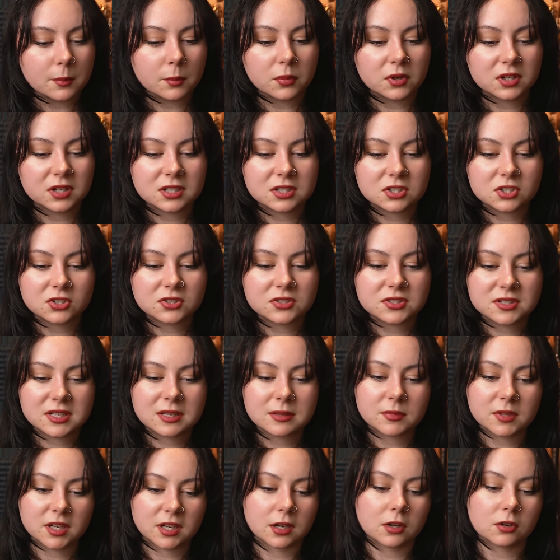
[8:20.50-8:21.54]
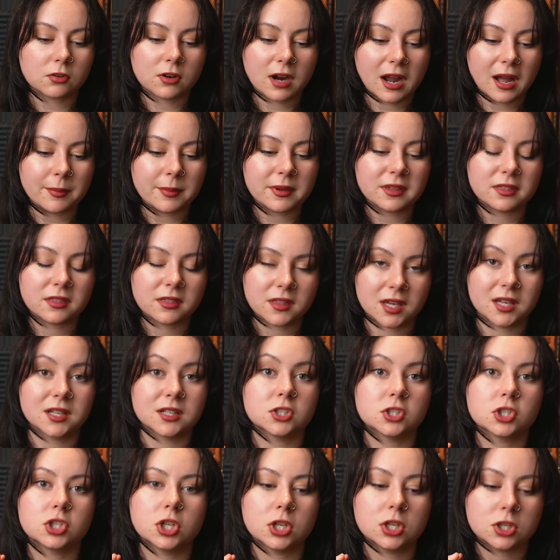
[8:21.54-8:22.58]
but it does seem like a crappy
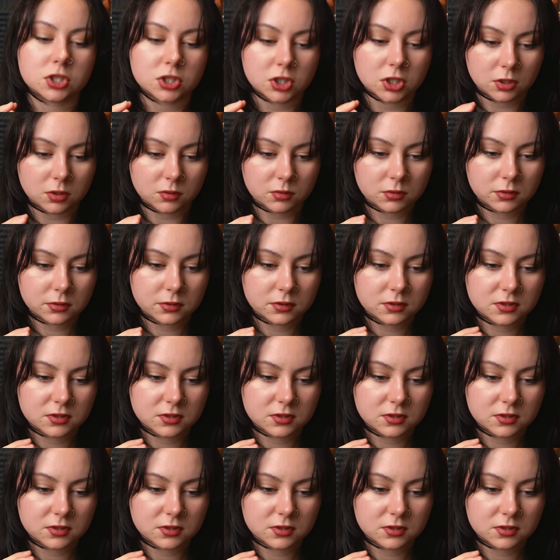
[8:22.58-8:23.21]
thing to do.